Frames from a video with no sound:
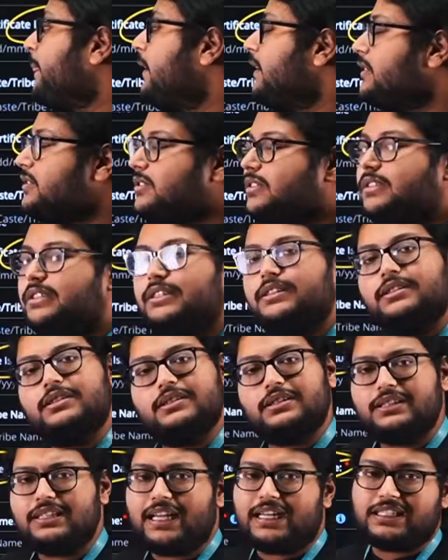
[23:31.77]
So
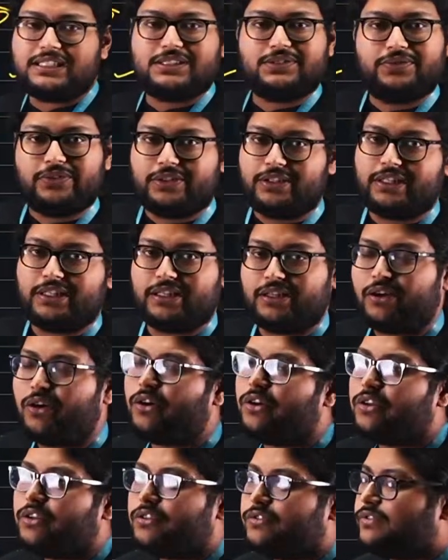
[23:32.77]
that is for like
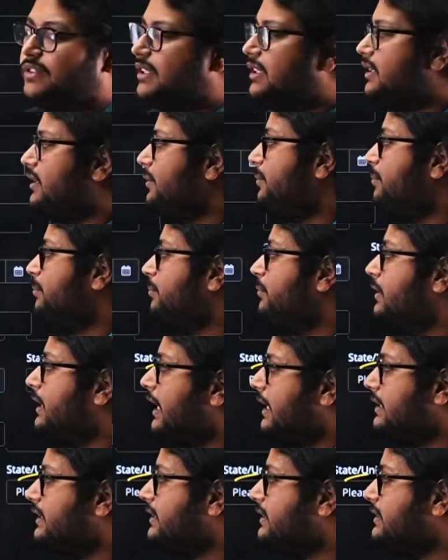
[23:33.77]
all of the
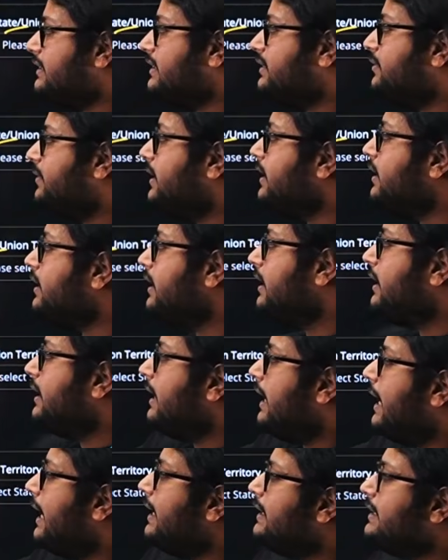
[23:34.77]
others as well,
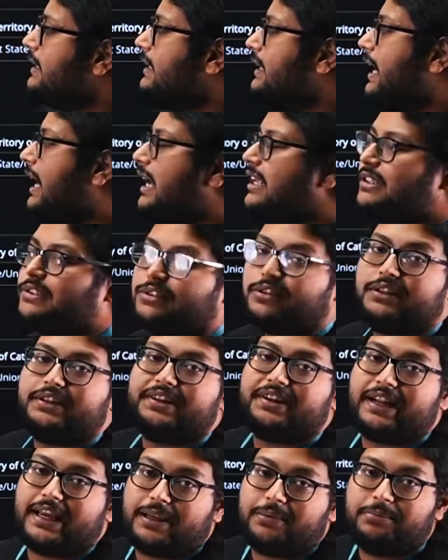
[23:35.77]
and the caste or
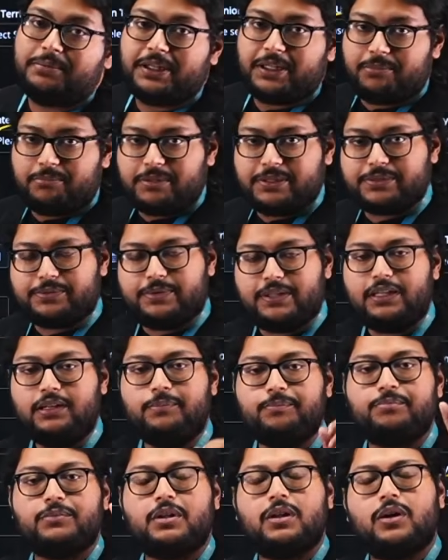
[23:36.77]
tribe name as well.
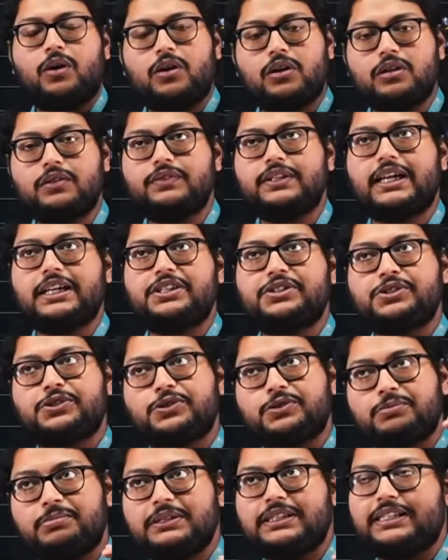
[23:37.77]
All of that
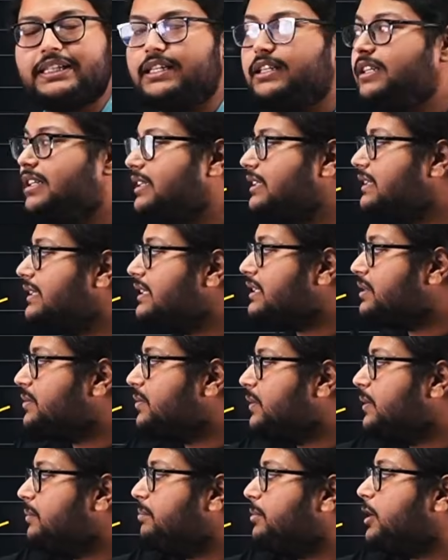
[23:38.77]
should be there. This
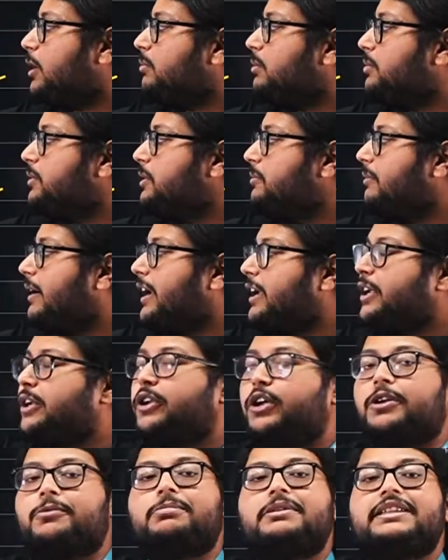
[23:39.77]
one probably might
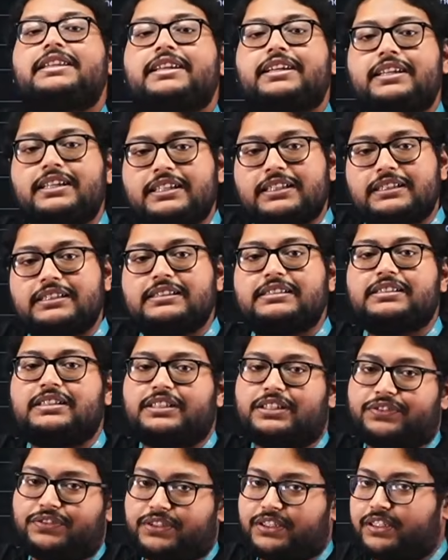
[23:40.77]
not be there in the
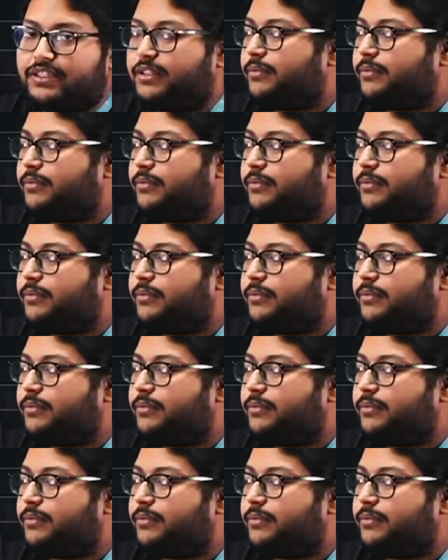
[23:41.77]
certificate,